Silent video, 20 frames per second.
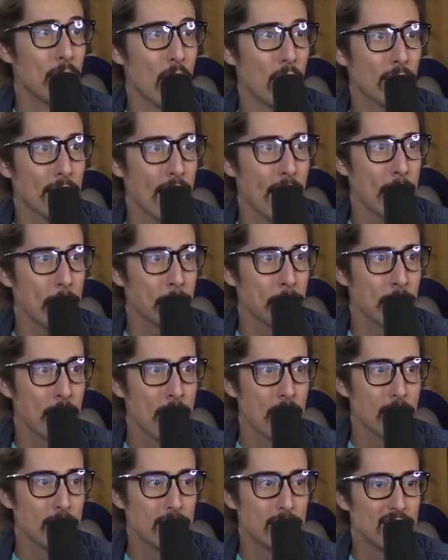Okay
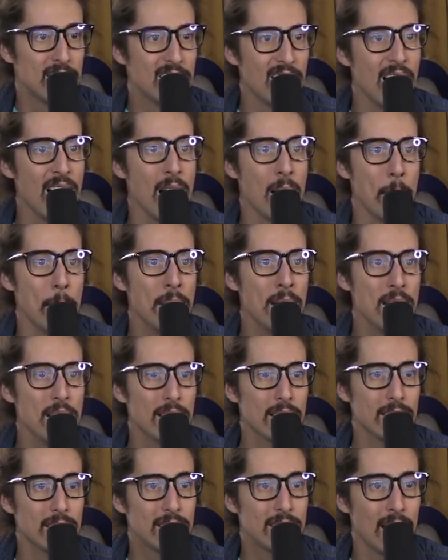dumb,
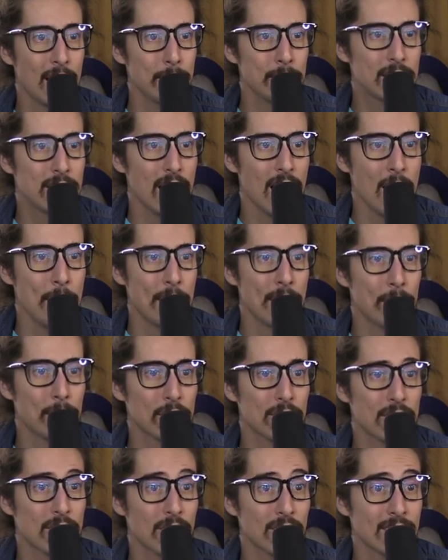dumb, dumb, and
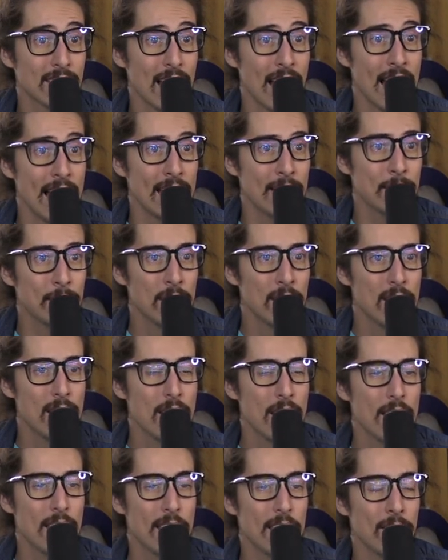we're still tied
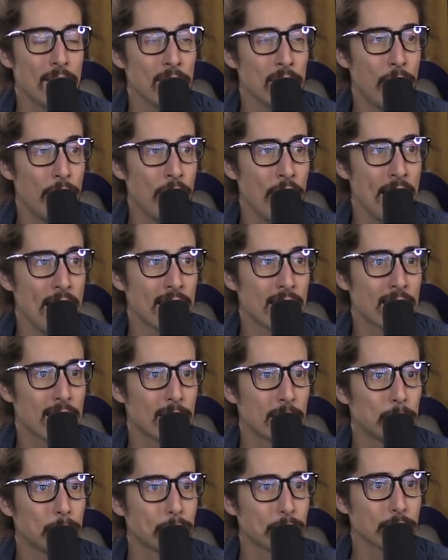here in the fifth.
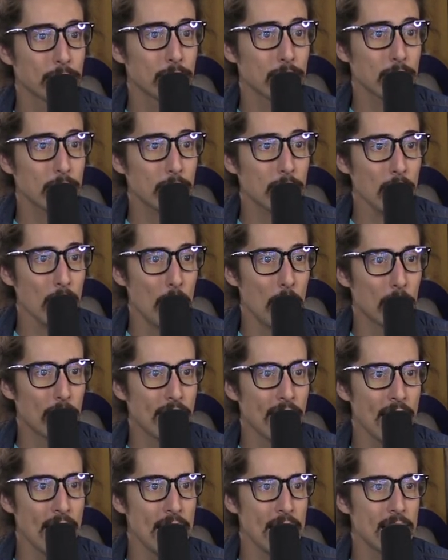
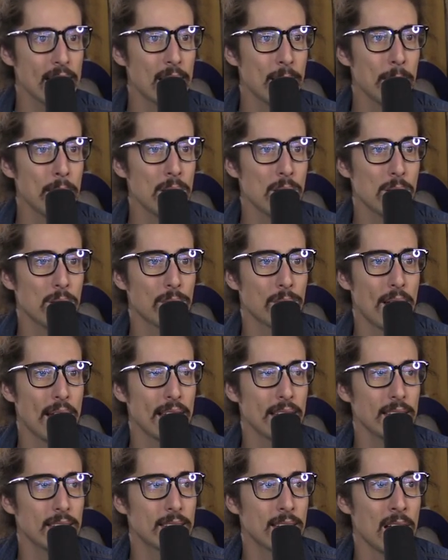Okay, come on,
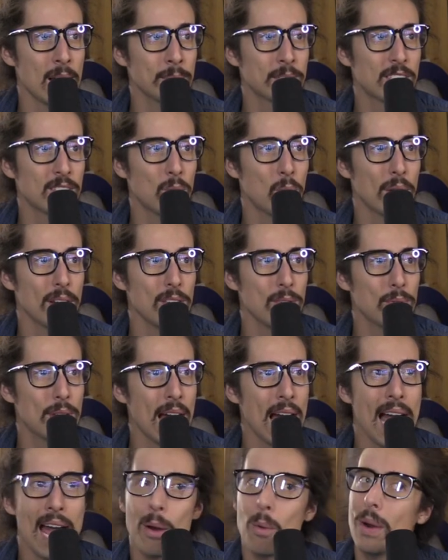Riley Thompson. What do you
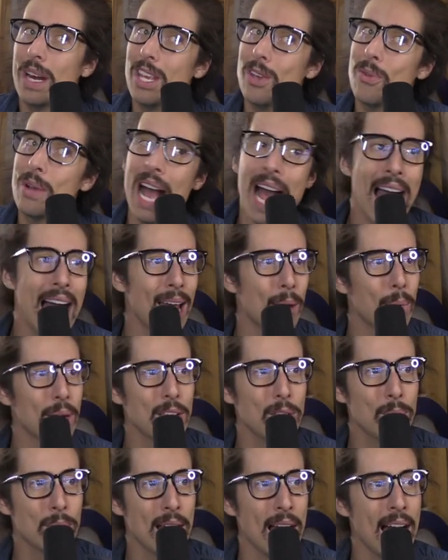got? What do you got? What
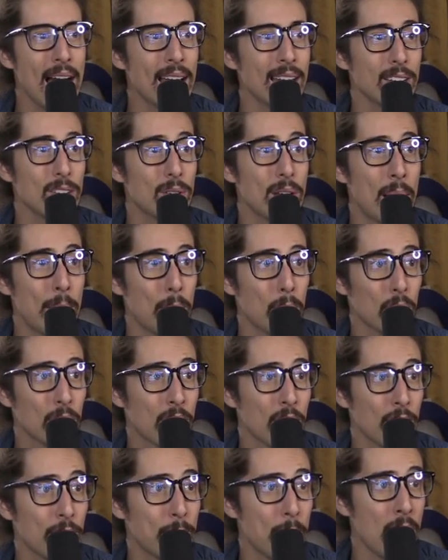do you got? You got more
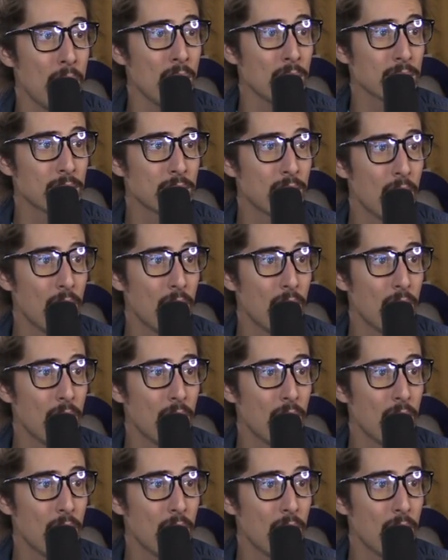curveballs?